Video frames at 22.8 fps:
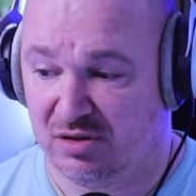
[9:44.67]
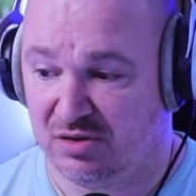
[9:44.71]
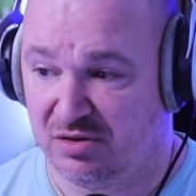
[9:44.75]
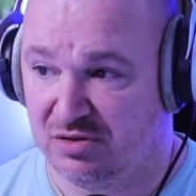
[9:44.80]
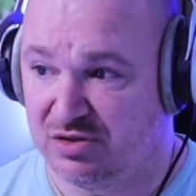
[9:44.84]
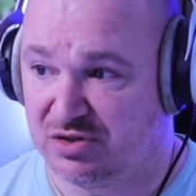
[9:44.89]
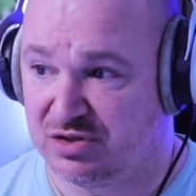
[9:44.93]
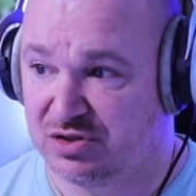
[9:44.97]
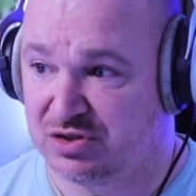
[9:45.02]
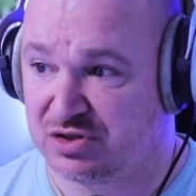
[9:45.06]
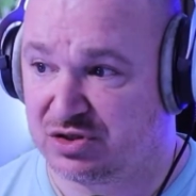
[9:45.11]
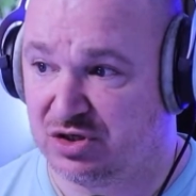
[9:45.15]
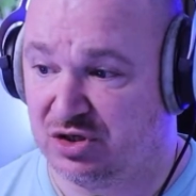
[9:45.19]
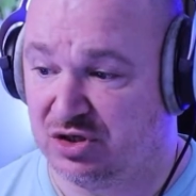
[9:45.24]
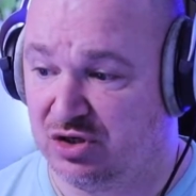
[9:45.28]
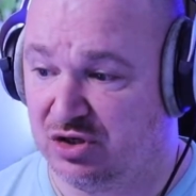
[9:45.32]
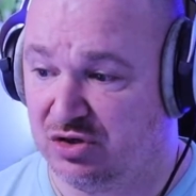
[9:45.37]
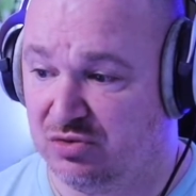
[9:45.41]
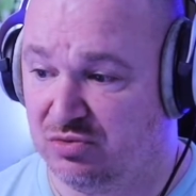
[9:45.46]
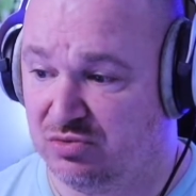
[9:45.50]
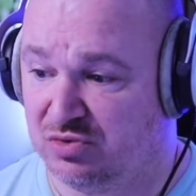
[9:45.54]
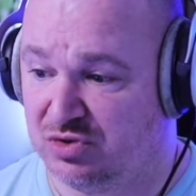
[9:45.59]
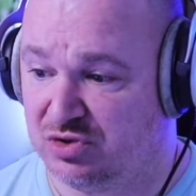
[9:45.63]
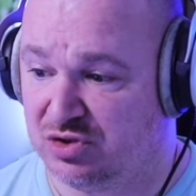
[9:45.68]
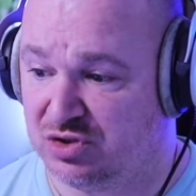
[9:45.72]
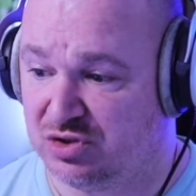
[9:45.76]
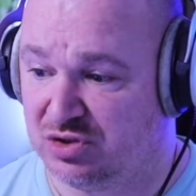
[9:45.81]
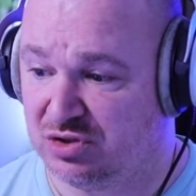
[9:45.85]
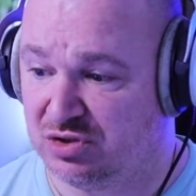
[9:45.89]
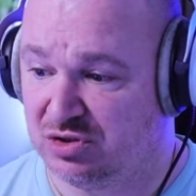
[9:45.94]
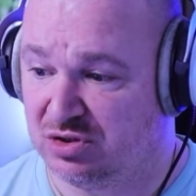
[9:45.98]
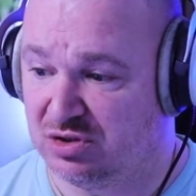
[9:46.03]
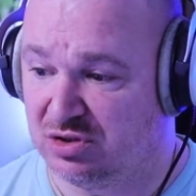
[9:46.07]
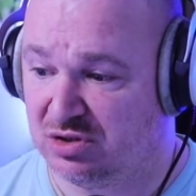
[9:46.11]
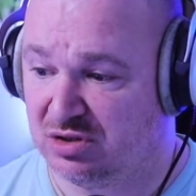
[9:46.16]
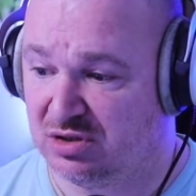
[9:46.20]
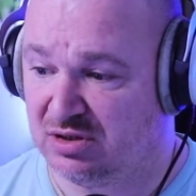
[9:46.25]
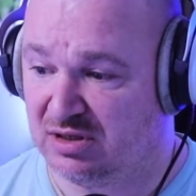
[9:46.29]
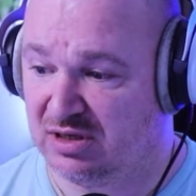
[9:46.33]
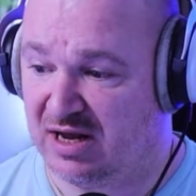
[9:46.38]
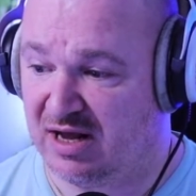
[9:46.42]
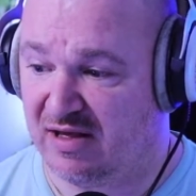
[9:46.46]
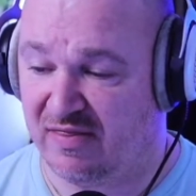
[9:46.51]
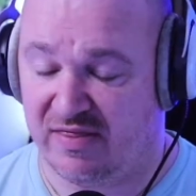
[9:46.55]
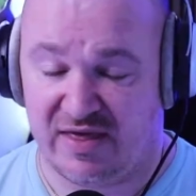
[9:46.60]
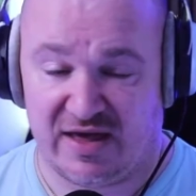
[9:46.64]
skadoosh
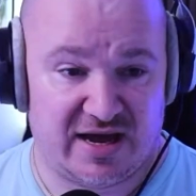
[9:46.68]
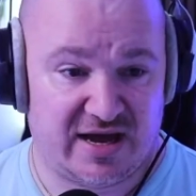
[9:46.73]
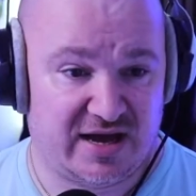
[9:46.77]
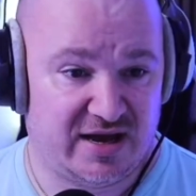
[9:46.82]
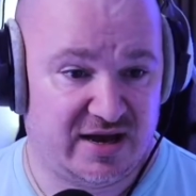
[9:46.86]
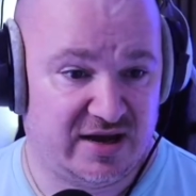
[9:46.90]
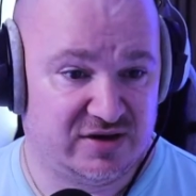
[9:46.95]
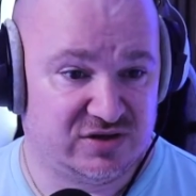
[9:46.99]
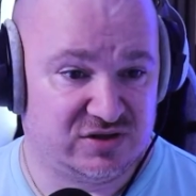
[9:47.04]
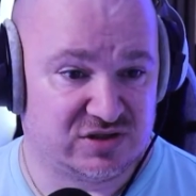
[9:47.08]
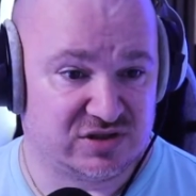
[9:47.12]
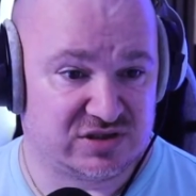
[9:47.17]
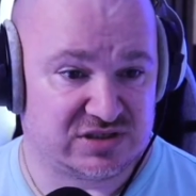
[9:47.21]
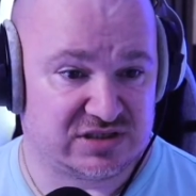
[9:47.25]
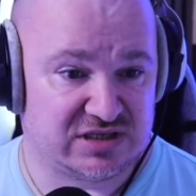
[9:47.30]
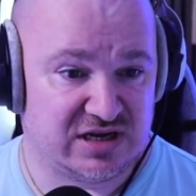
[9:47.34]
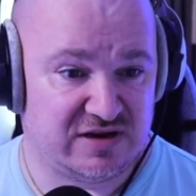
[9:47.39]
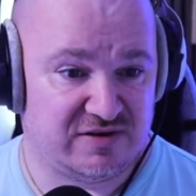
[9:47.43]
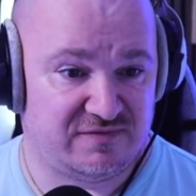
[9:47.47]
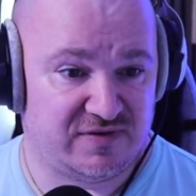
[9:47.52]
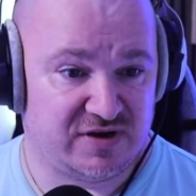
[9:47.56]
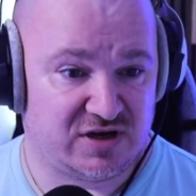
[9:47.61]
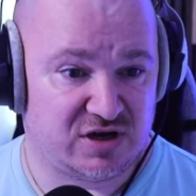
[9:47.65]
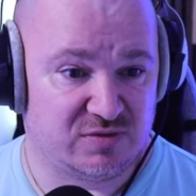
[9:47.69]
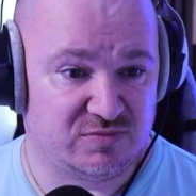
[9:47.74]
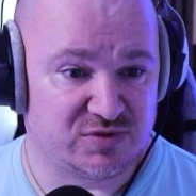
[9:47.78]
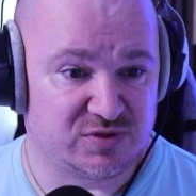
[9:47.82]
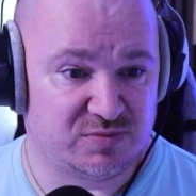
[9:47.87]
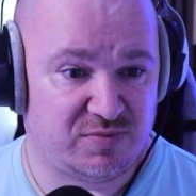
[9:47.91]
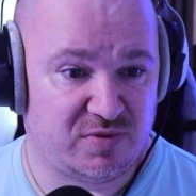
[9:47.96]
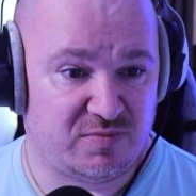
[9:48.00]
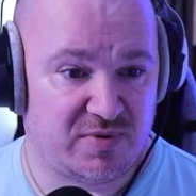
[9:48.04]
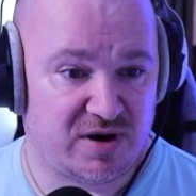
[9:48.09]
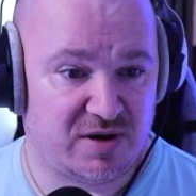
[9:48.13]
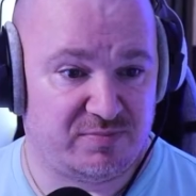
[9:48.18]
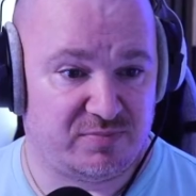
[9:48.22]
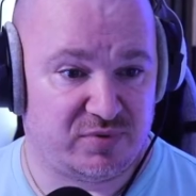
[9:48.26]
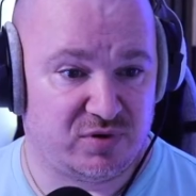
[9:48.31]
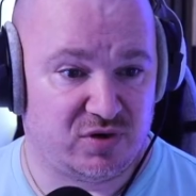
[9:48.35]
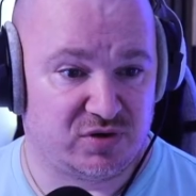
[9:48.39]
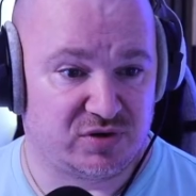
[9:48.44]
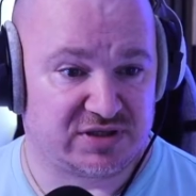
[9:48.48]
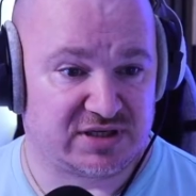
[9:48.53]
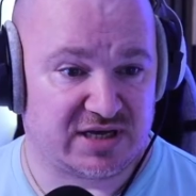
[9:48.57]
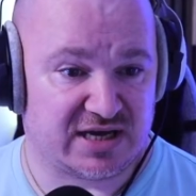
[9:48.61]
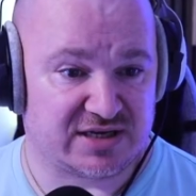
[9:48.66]
like that, and just see if it comes up on my
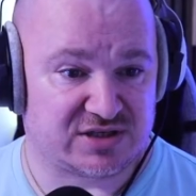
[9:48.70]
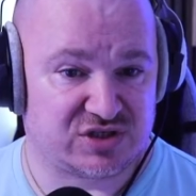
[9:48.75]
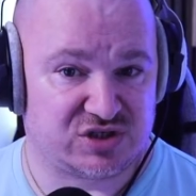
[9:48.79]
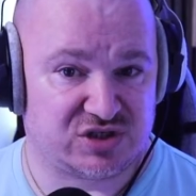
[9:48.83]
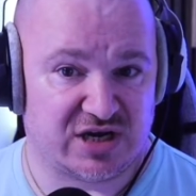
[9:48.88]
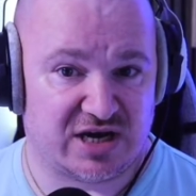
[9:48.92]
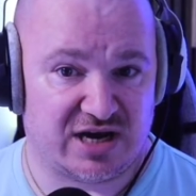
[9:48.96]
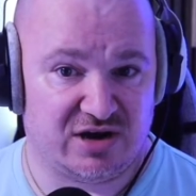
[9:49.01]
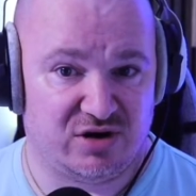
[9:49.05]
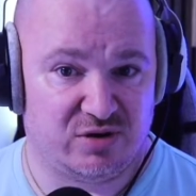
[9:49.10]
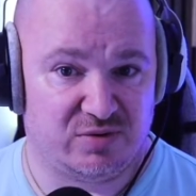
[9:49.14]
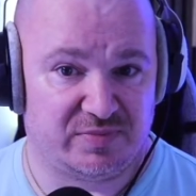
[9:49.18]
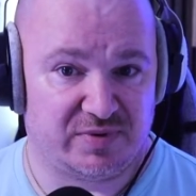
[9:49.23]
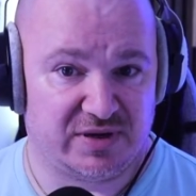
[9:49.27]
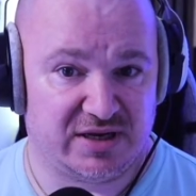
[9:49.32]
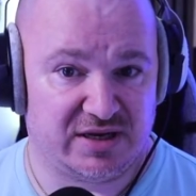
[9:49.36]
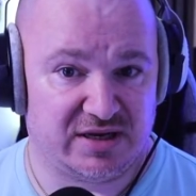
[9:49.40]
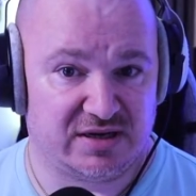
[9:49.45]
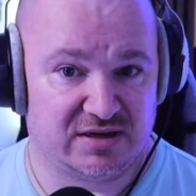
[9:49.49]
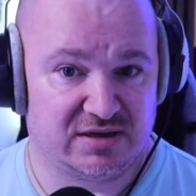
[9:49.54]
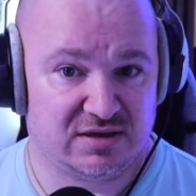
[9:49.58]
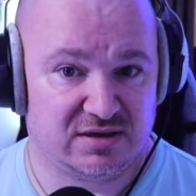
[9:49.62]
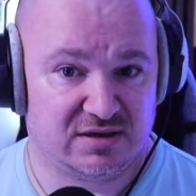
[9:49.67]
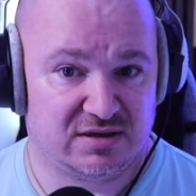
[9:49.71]
broadcast chat up here.